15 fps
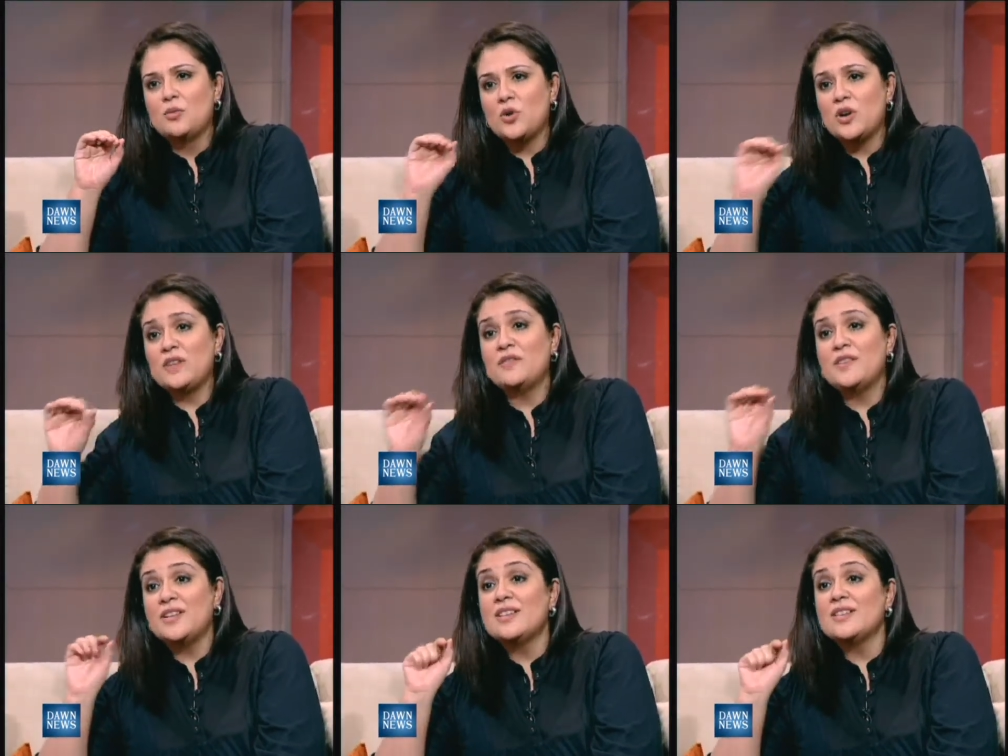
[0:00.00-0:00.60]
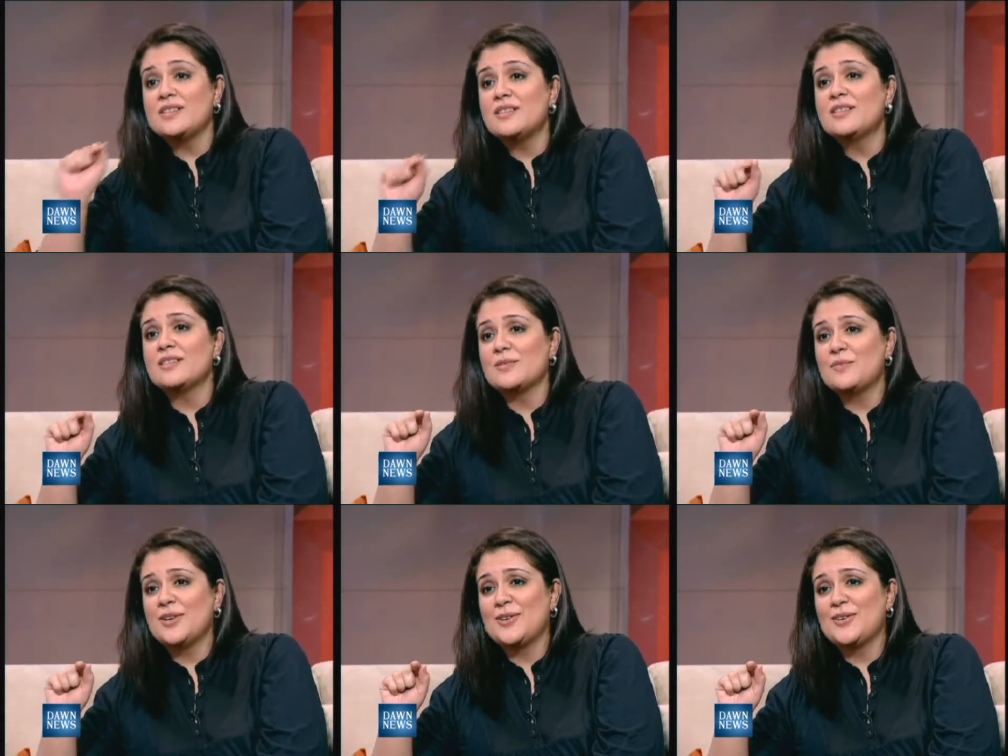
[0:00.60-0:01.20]
What if it
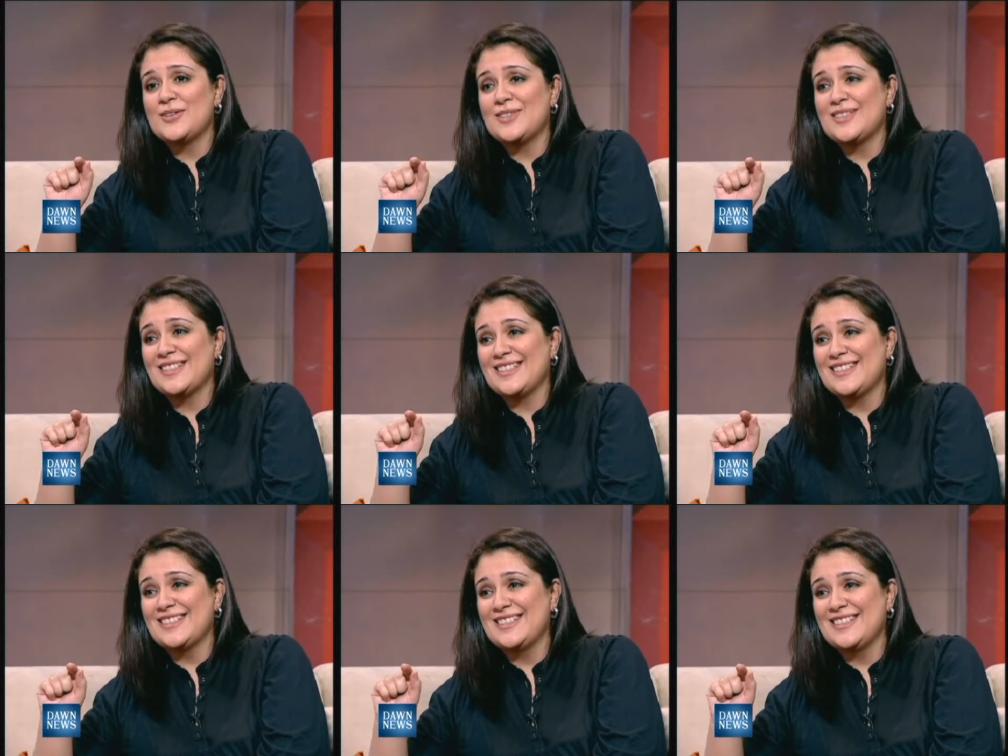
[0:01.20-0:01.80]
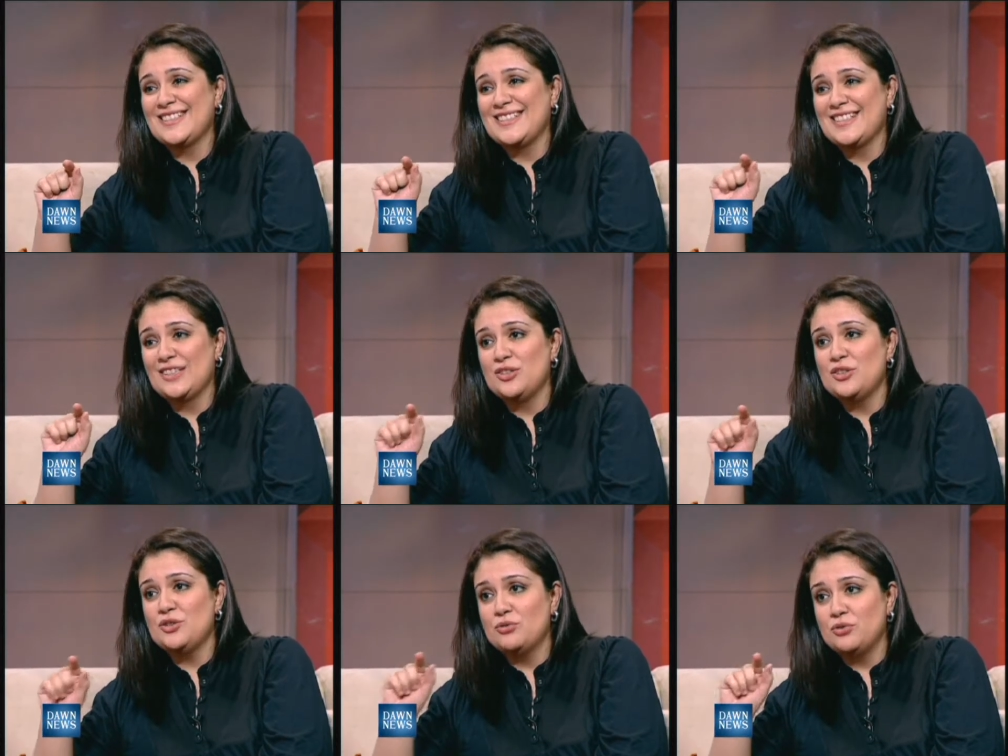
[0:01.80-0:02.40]
isn't? Because
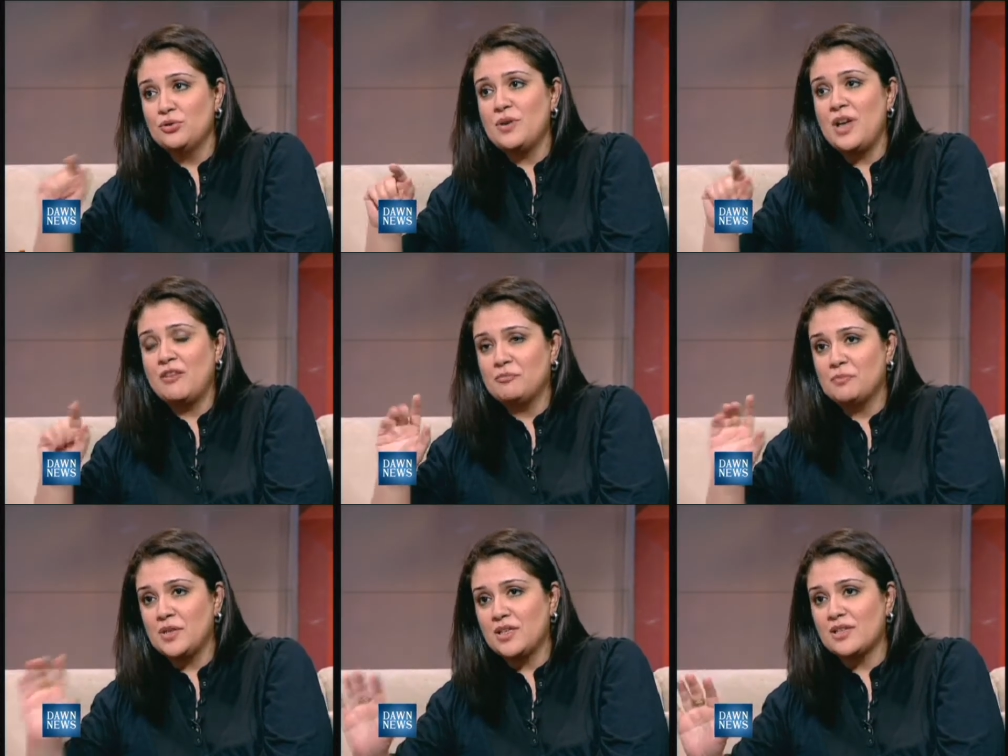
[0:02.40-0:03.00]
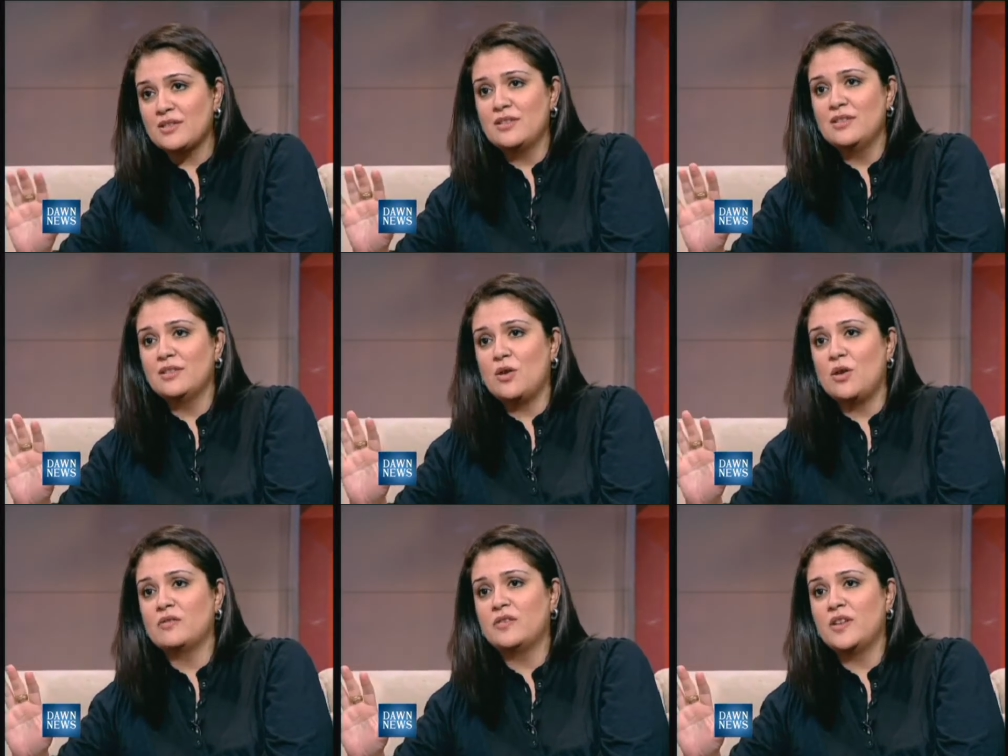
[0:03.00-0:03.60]
you know, you do have
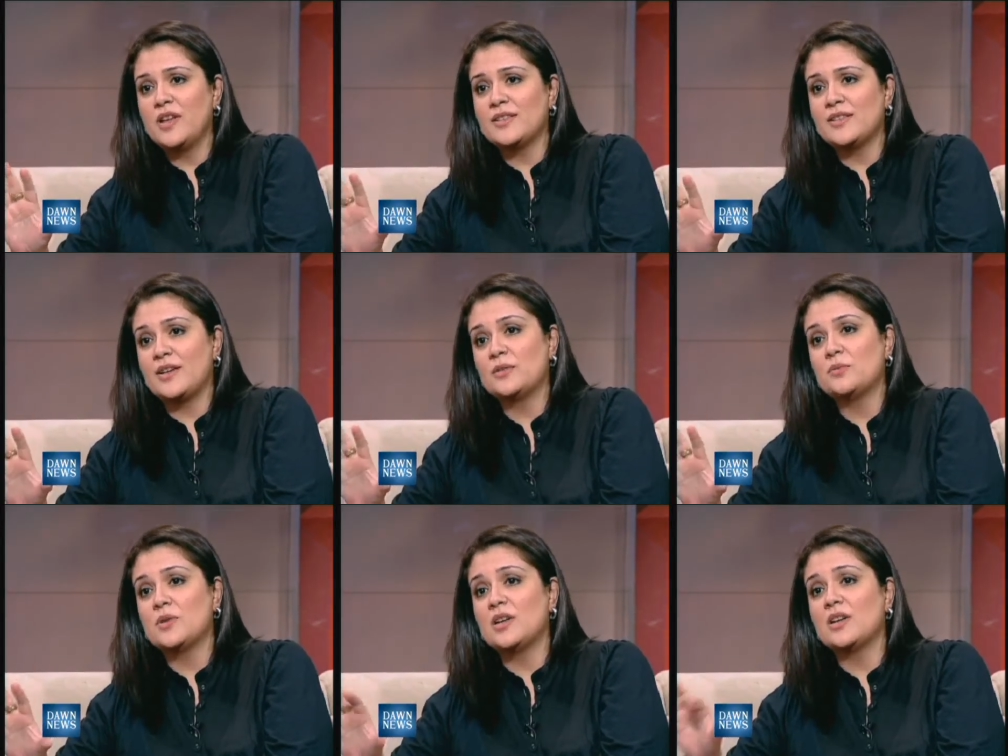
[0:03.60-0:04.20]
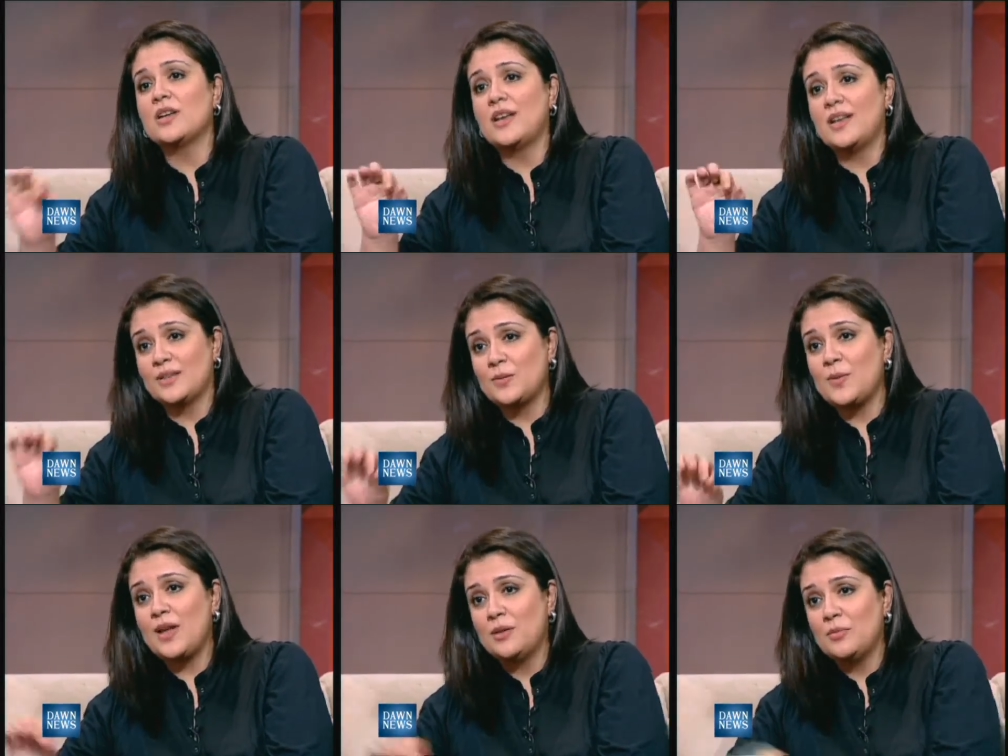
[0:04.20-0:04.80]
personal conflicts at work
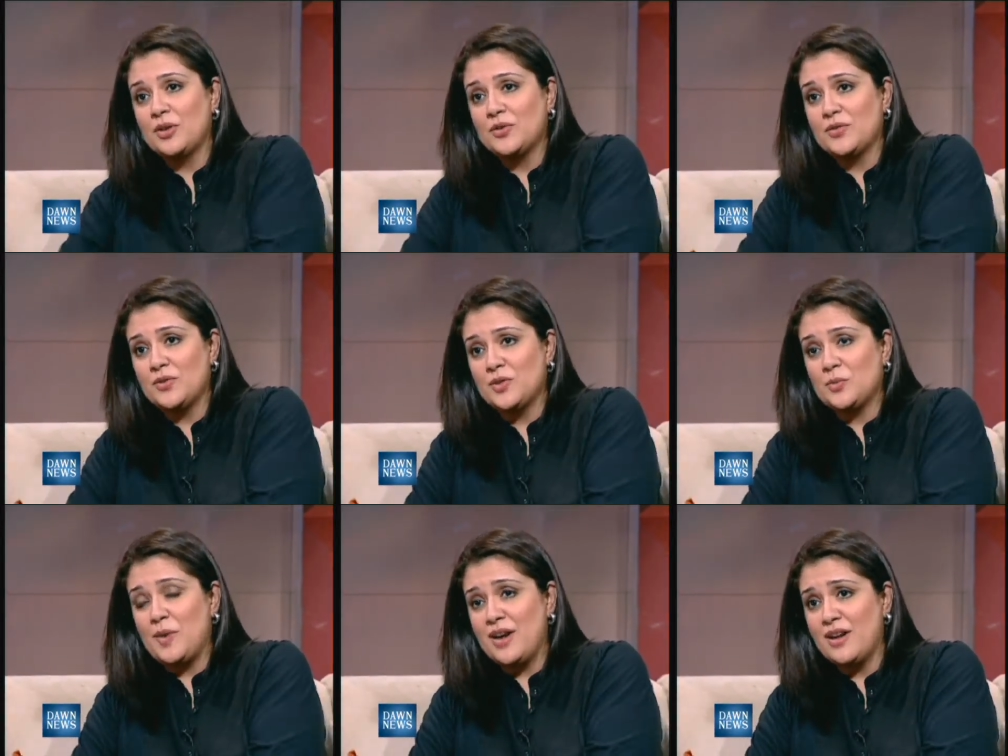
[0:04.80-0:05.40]
as well because you're hmm.